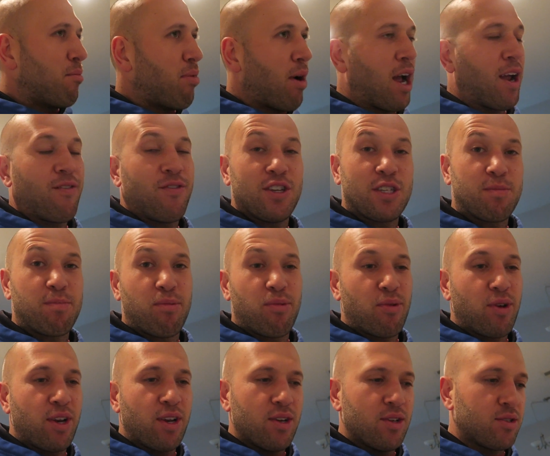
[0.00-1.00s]
breakfast
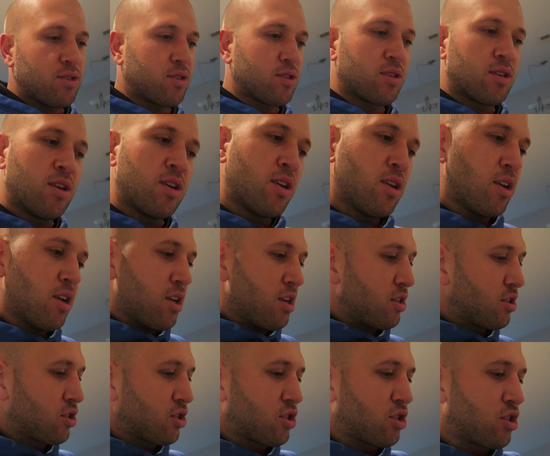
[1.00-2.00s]
burritos.
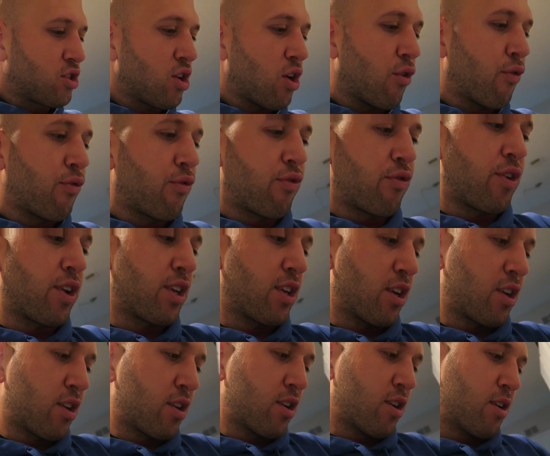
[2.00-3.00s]
So
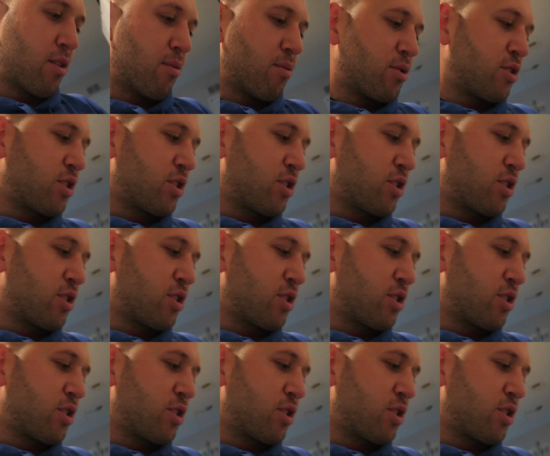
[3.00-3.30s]
freaking good.